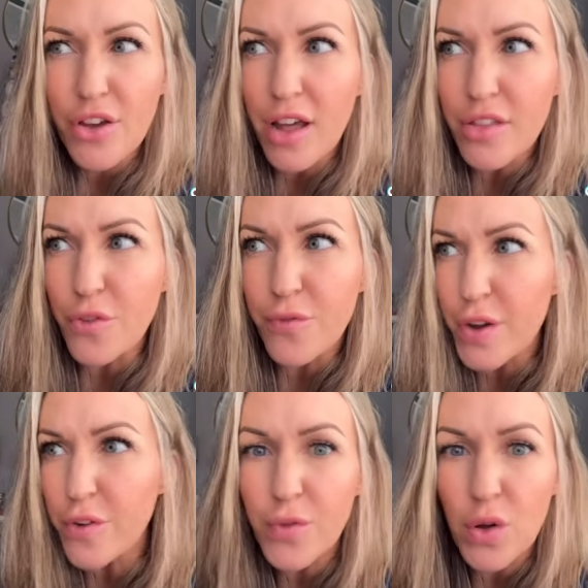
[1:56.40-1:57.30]
a little
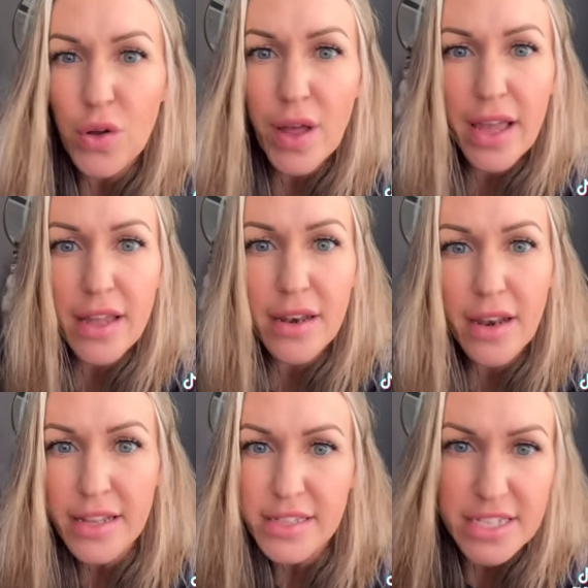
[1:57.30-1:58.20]
fearful
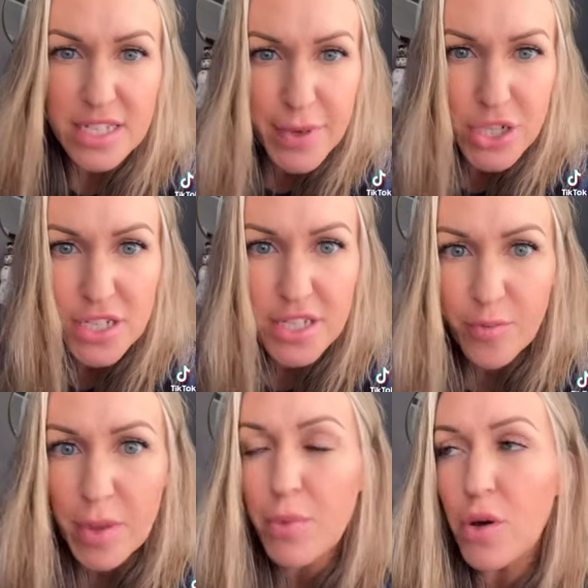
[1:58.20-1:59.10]
and suspicious
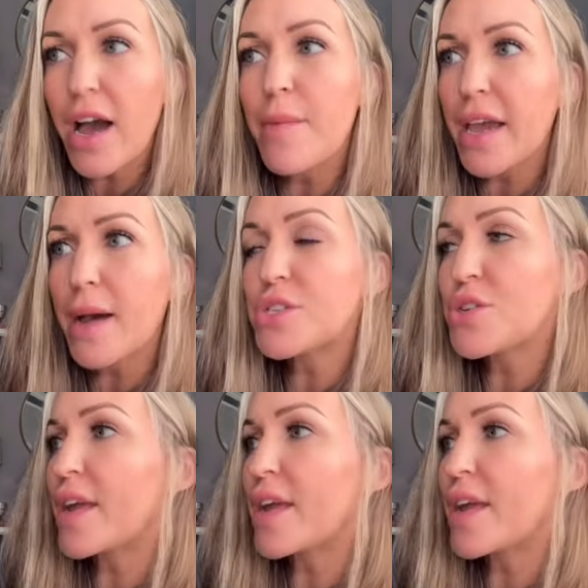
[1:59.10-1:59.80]
of people coming up to